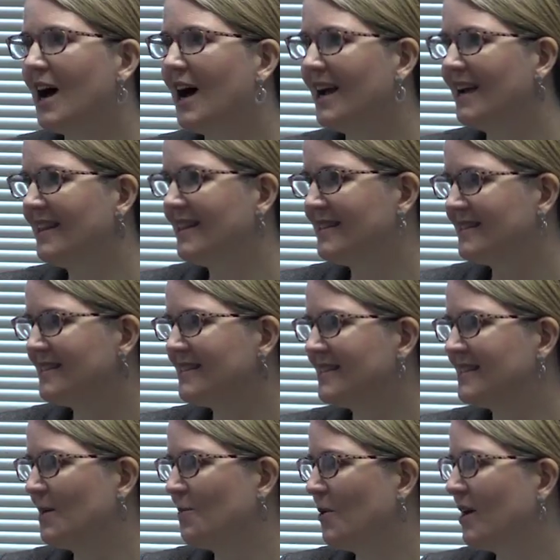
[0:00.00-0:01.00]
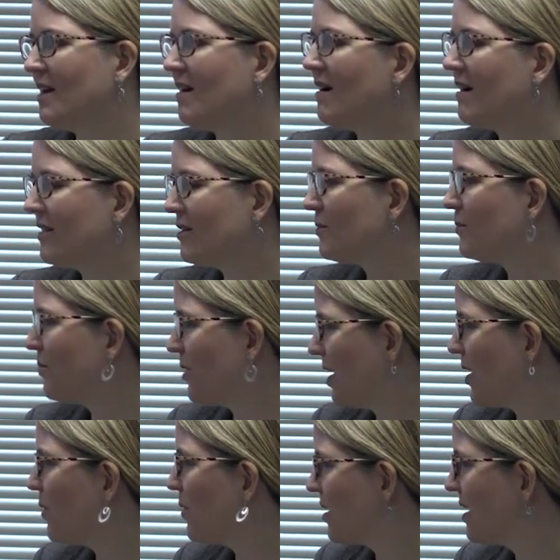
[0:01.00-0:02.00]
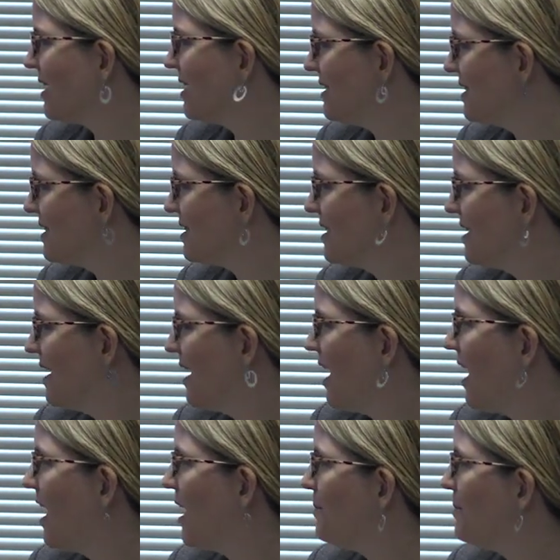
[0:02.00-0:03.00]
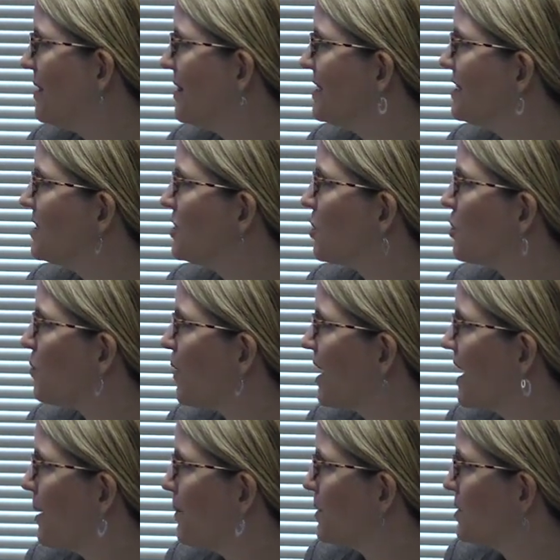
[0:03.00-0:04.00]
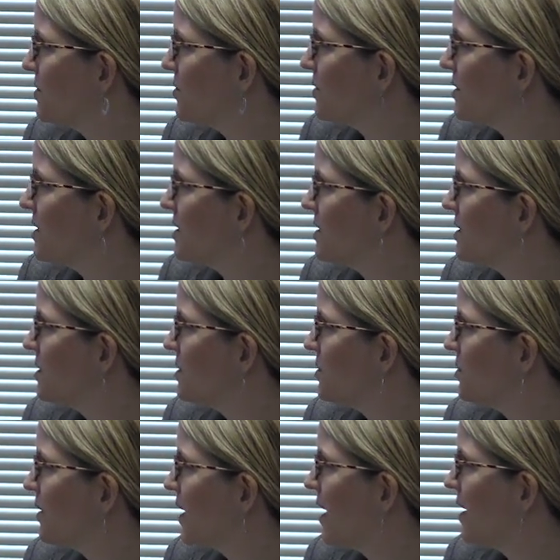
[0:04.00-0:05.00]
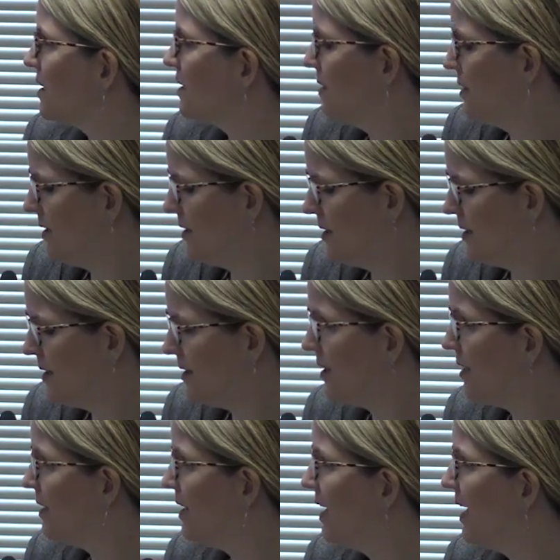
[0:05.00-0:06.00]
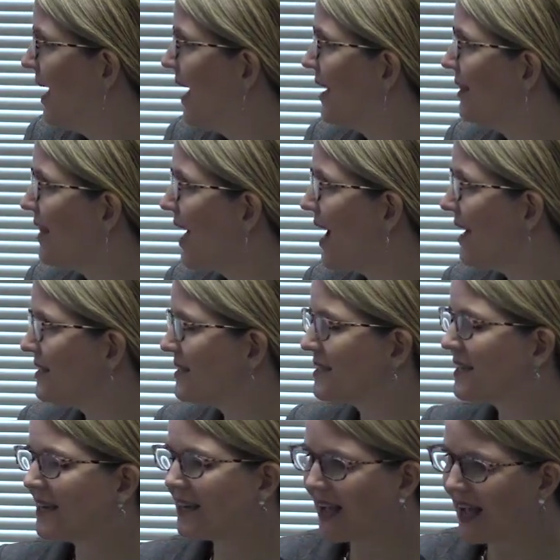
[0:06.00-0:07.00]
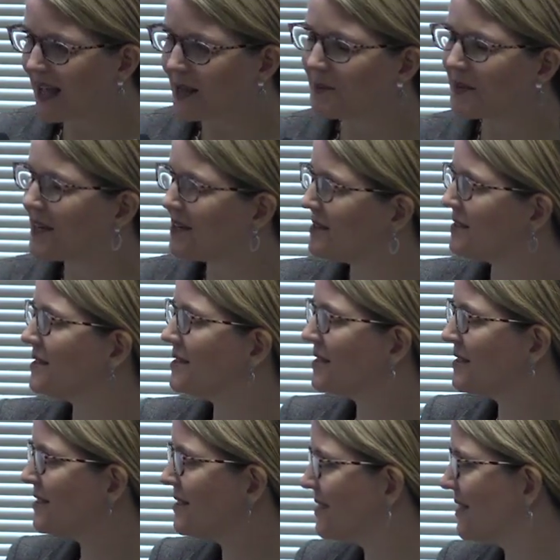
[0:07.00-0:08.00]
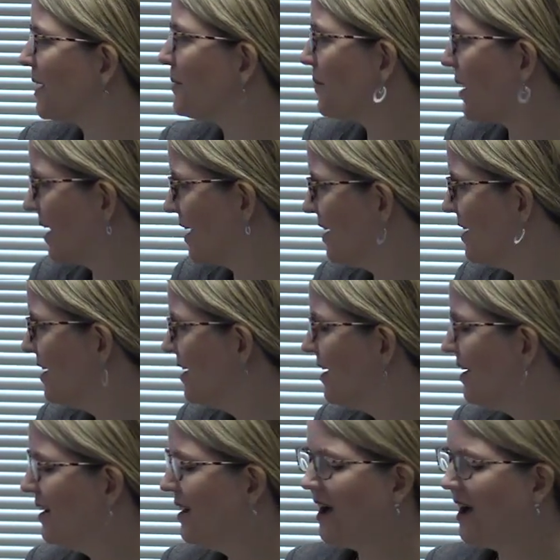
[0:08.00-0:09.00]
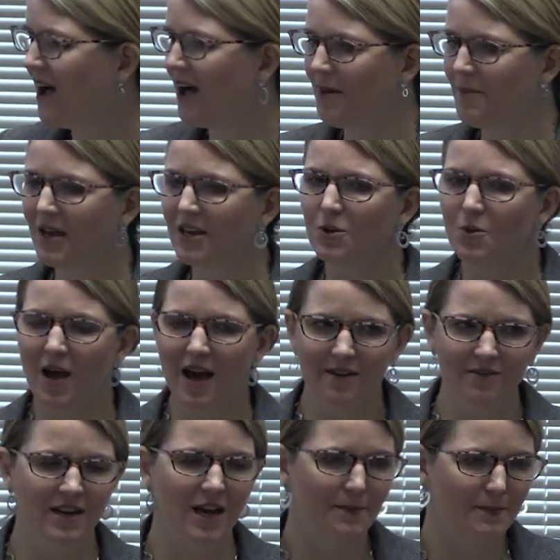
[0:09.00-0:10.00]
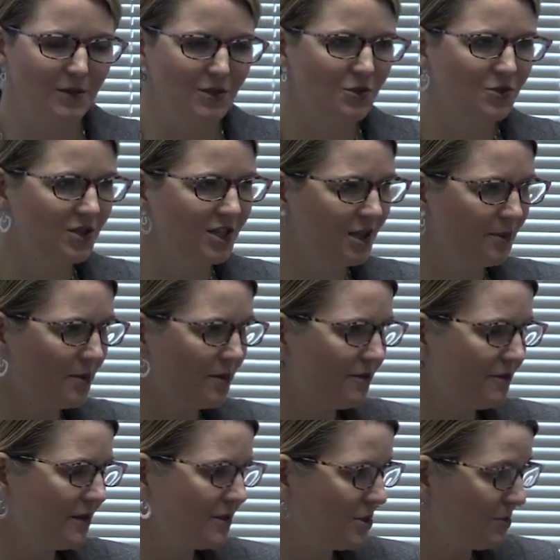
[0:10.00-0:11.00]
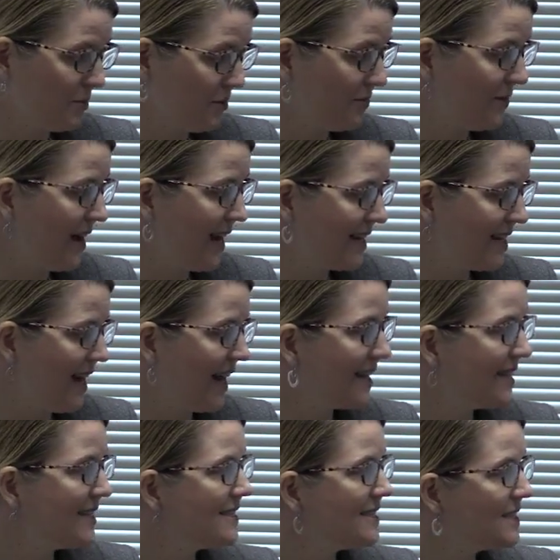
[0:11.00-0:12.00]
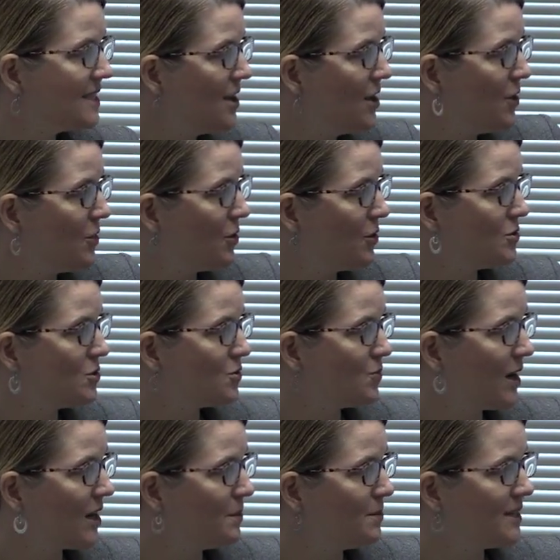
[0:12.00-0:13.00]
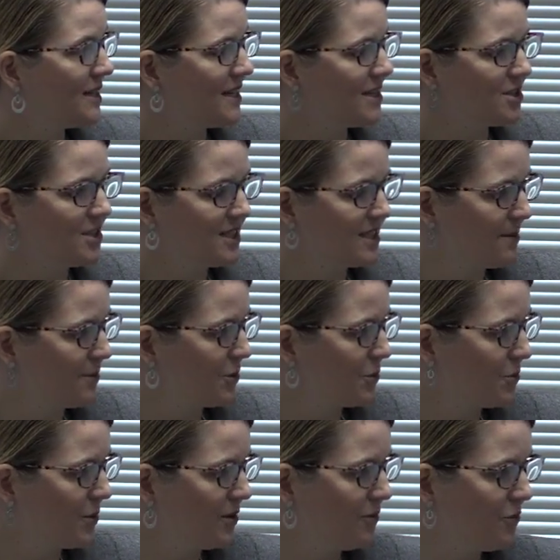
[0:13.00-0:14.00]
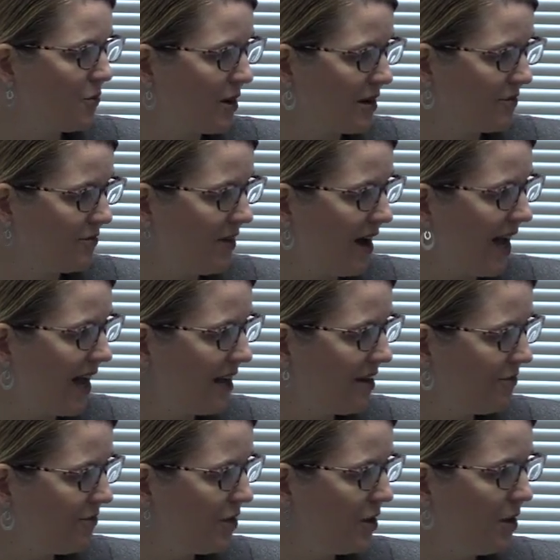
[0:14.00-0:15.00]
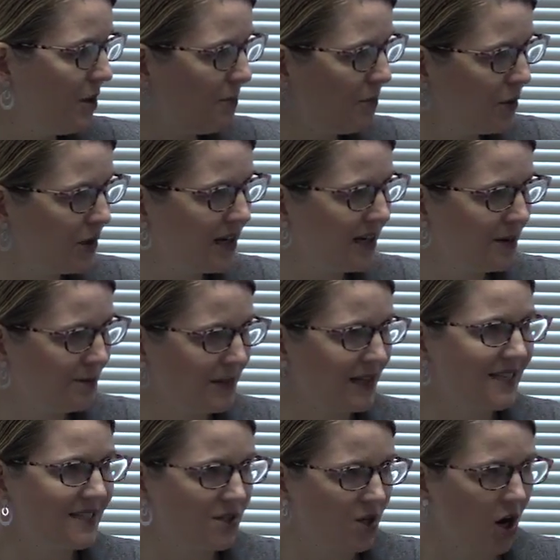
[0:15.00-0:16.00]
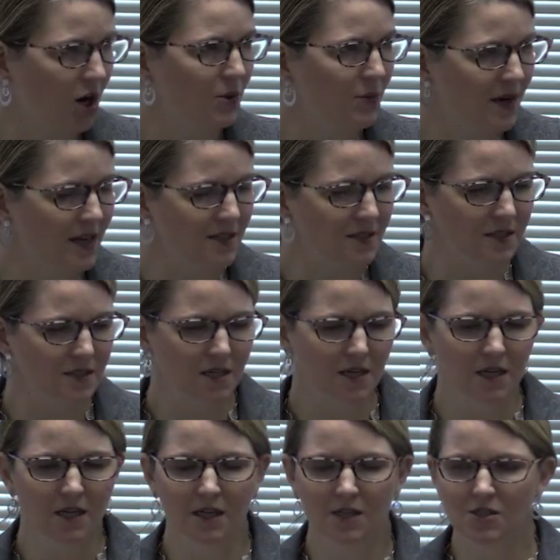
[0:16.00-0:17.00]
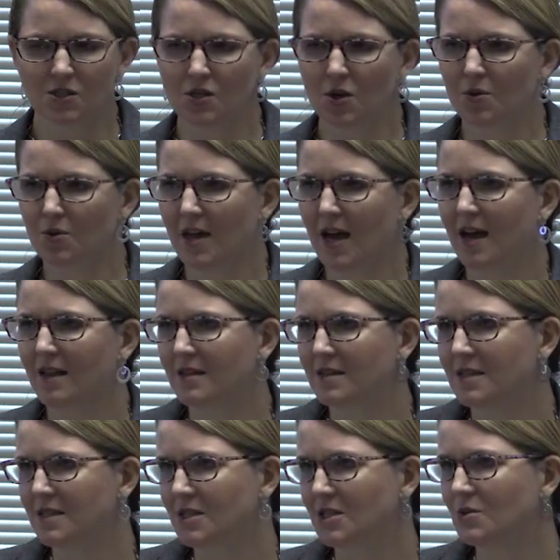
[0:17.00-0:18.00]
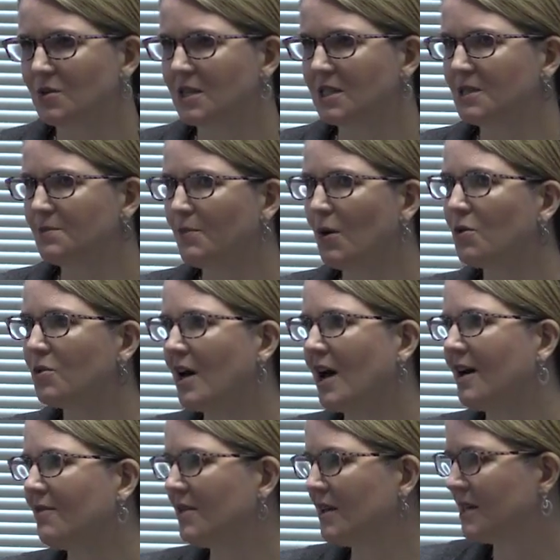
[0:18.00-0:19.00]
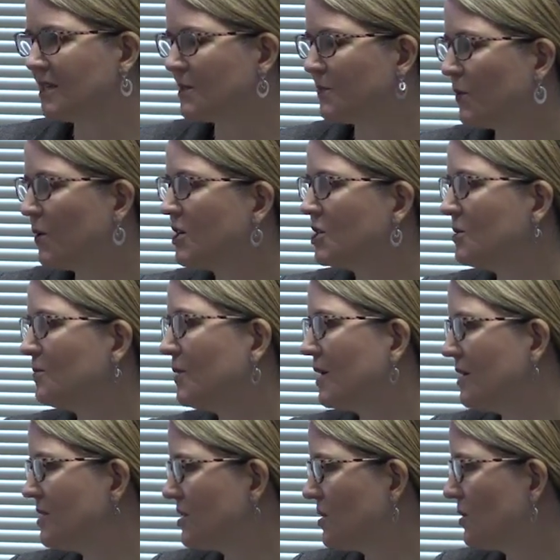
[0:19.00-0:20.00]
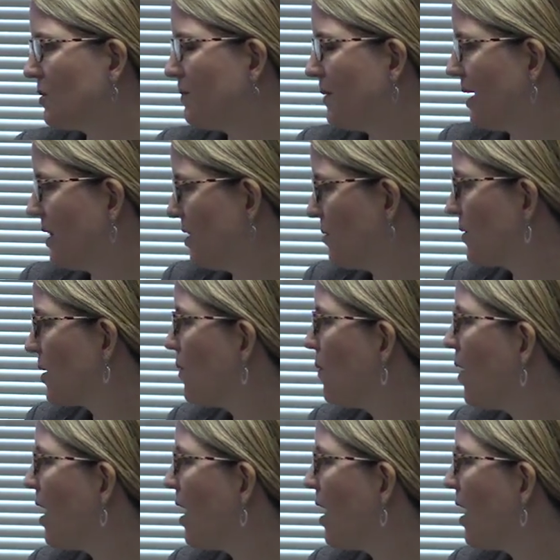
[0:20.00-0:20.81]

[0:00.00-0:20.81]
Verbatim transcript: tying this in some way to other priorities, um, this is a great opportunity to do that. And last, again, because this is state money, um, and you have an opportunity for to provide guidance, those recommendations number three, four, and five, putting in place guardrails so that the districts both have the inspiration but also the